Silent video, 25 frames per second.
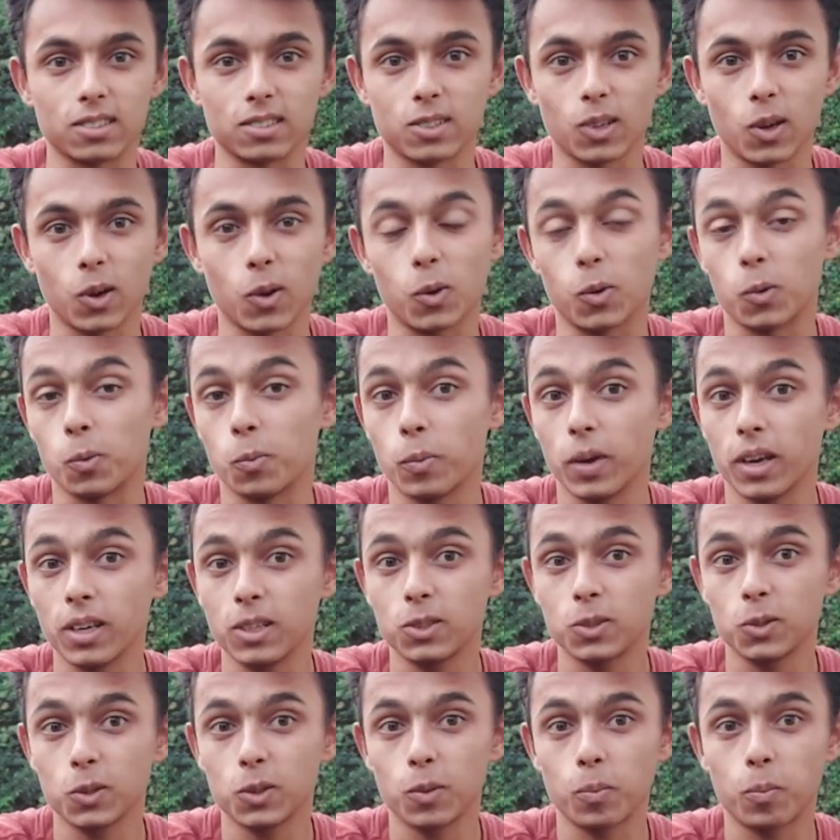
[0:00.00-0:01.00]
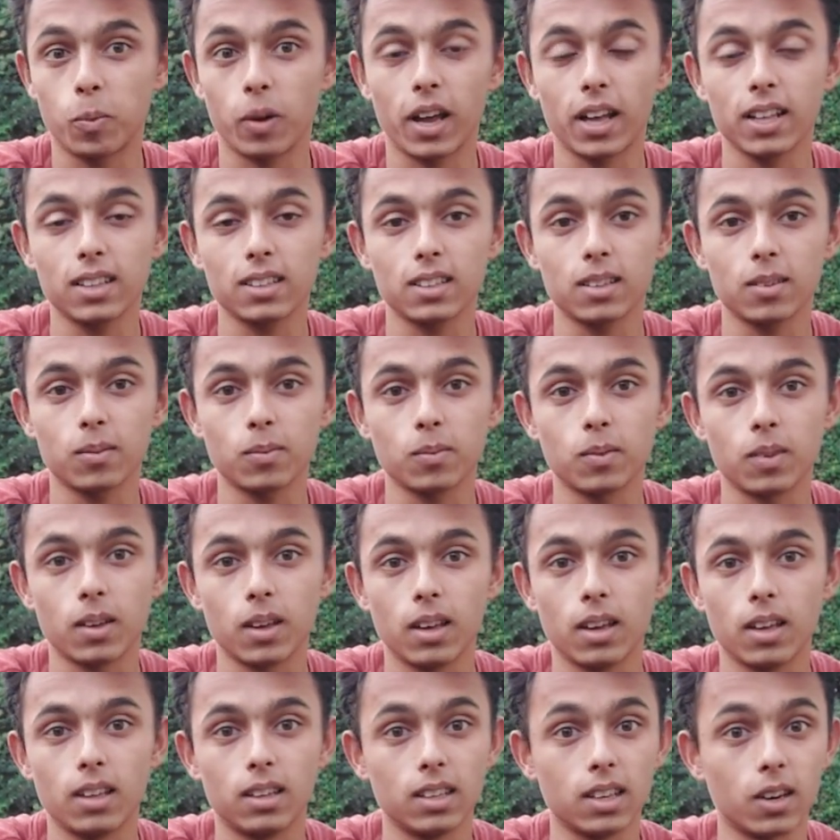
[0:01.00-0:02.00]
So make sure you plant them
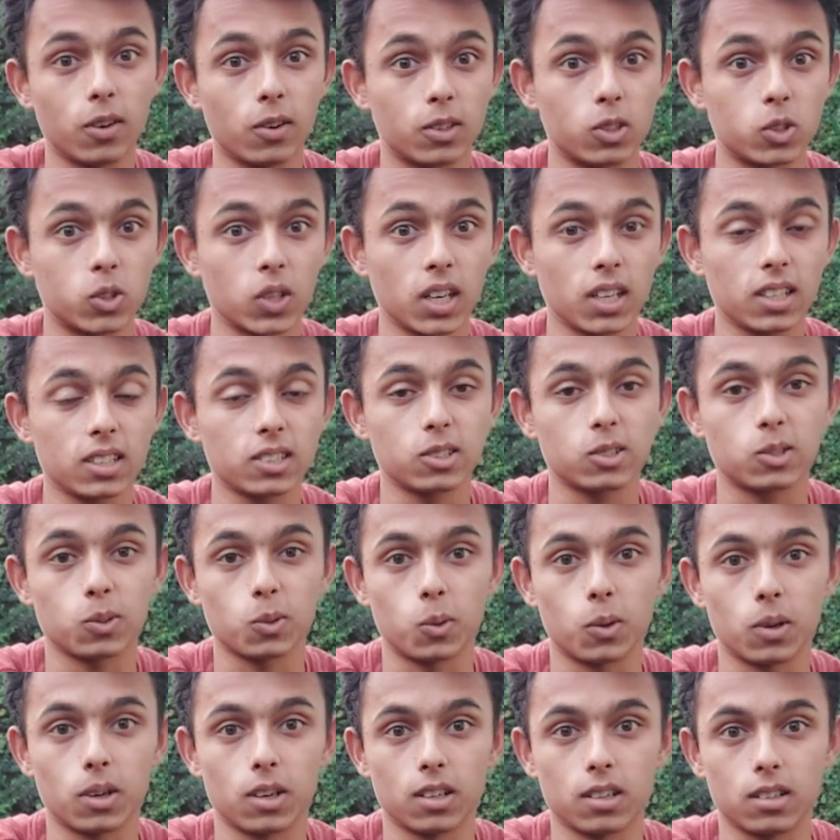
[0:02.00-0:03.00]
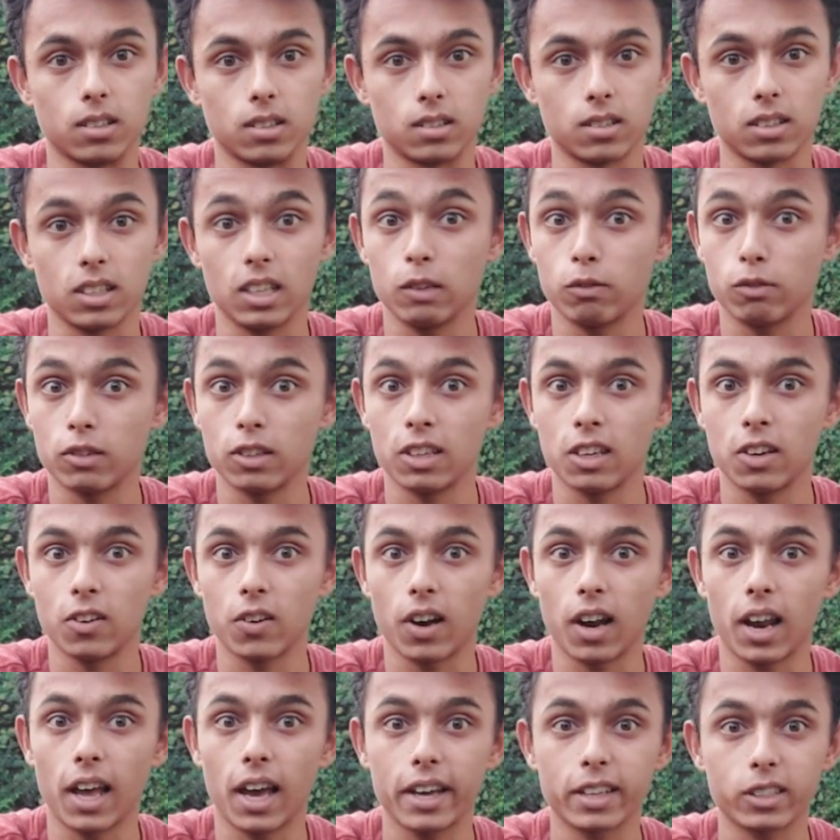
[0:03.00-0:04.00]
near a trellis or even near
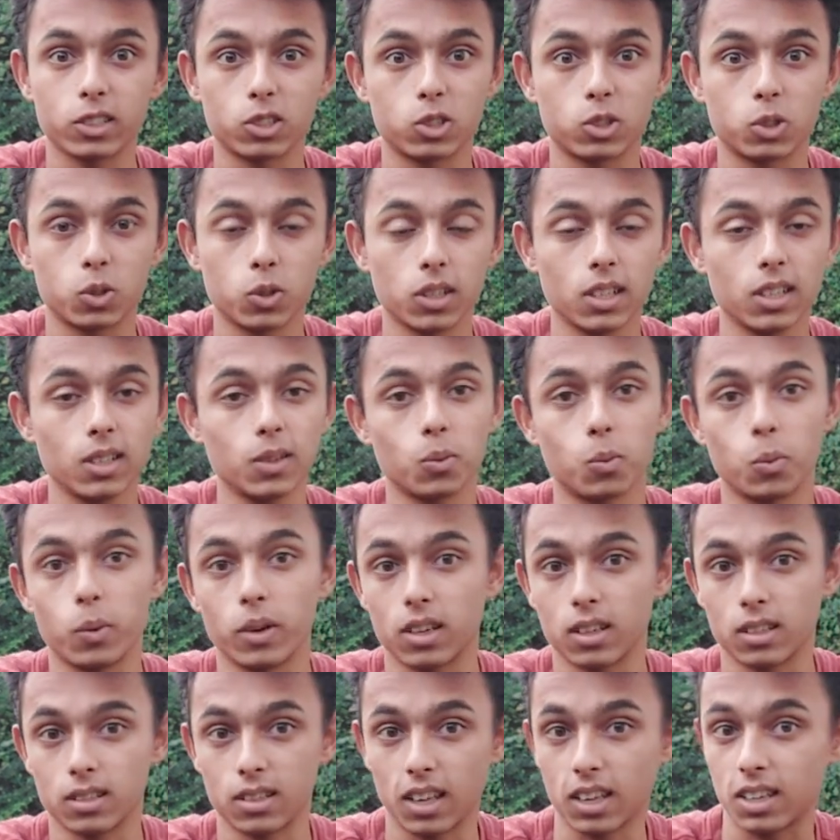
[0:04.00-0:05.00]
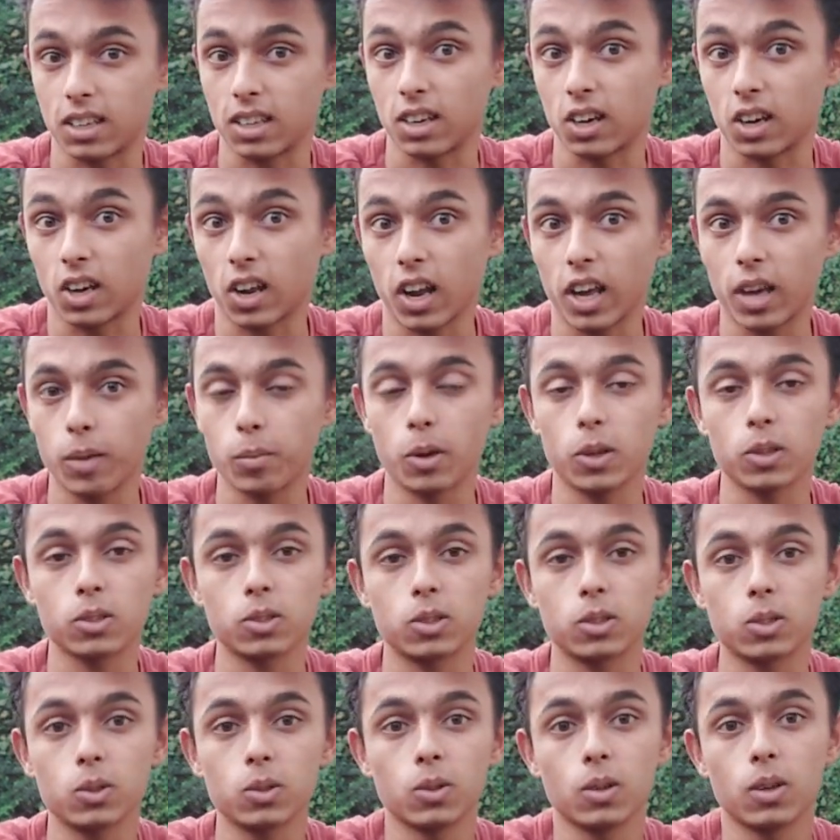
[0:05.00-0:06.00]
a large tree where they can climb
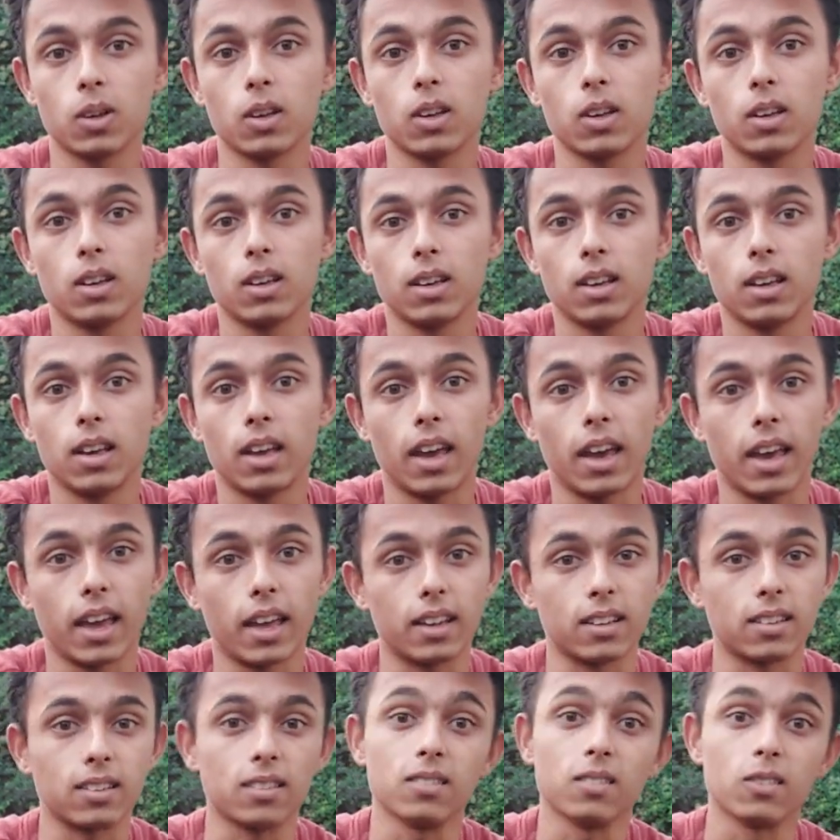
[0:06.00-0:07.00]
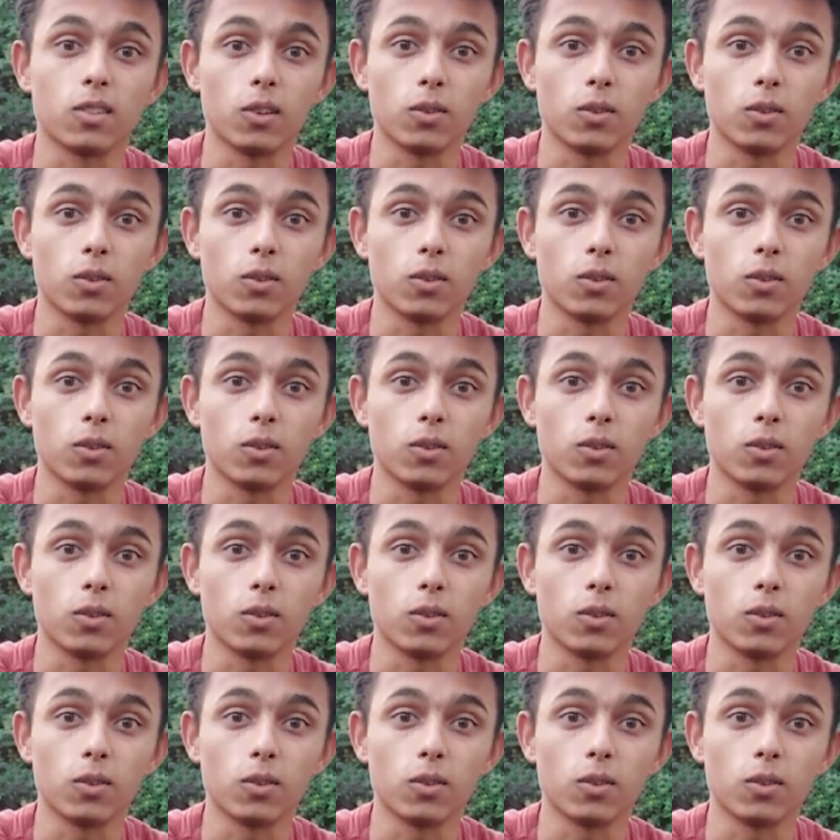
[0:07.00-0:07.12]
onto and